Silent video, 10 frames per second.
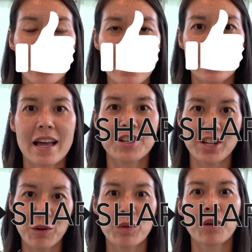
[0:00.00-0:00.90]
like, and
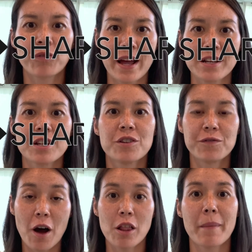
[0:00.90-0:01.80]
share with a friend to
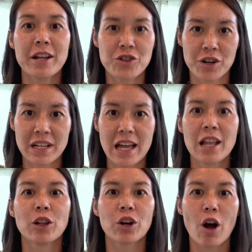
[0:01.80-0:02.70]
follow my journey
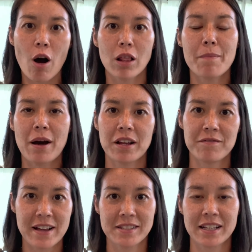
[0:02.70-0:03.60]
and learn all about
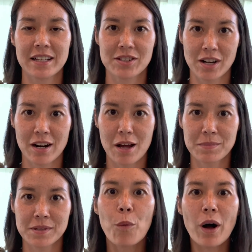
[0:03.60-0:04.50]
investing in
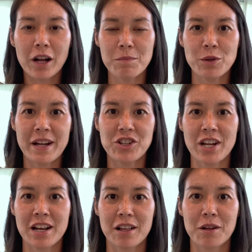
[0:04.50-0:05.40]
startups. Welcome to my
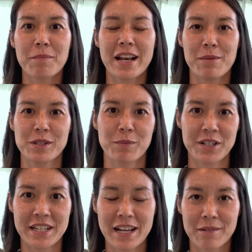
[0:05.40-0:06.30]
channel. My name is
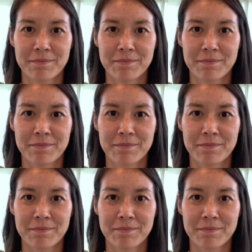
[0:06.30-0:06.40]
Martina.